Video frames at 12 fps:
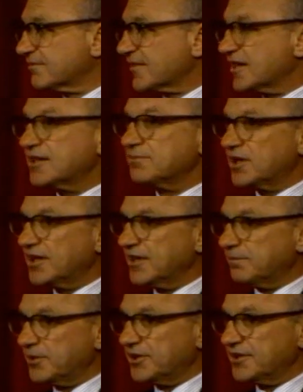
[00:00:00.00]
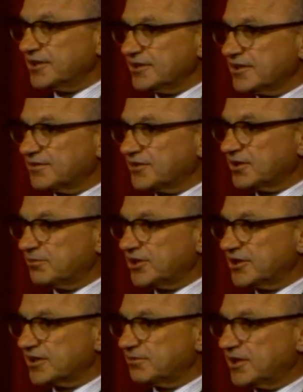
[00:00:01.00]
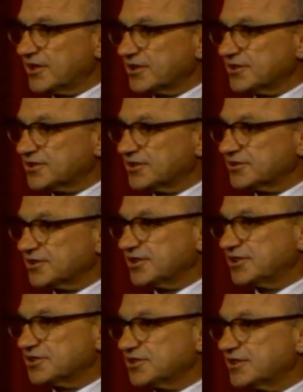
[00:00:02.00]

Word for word: In my opinion, if the American Medical Association